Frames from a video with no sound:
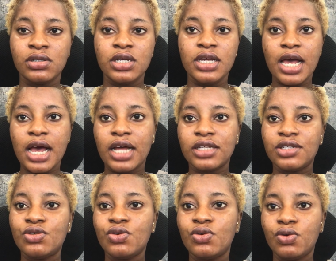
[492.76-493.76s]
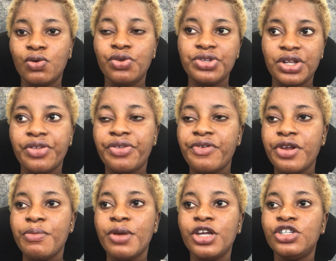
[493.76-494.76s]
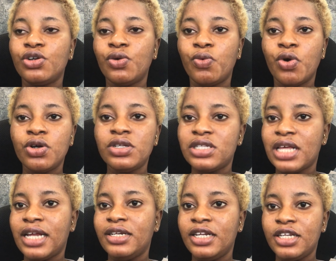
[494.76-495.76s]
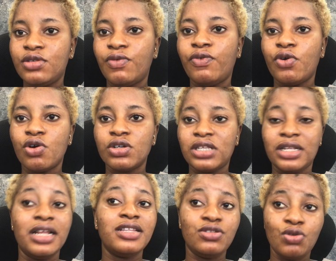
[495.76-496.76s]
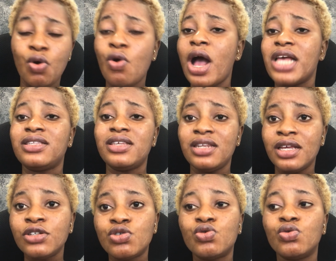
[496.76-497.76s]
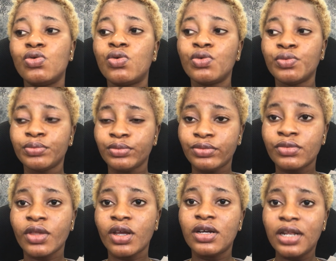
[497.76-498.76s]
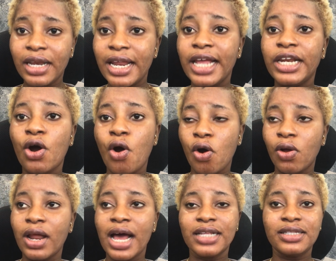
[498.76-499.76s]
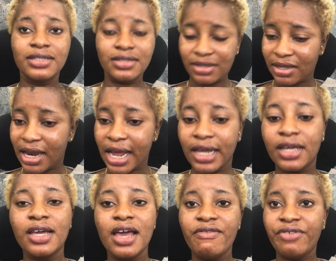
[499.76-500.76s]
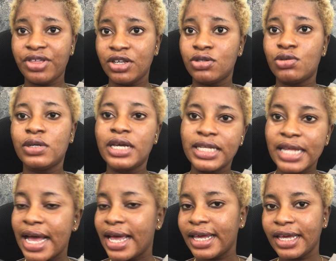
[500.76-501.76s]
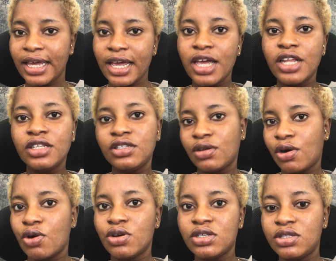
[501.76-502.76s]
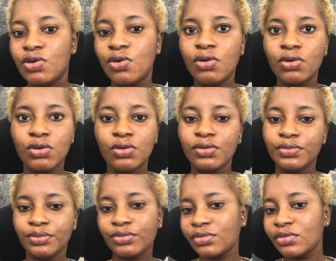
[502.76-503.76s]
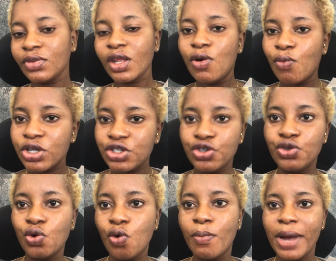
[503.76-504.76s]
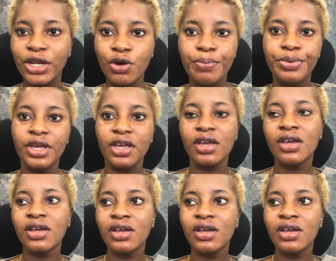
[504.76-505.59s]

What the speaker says: Yeah, so those are the 3 major ones I need to focus. Though I still need to learn all at, like, everything together again, because no, what you know might not be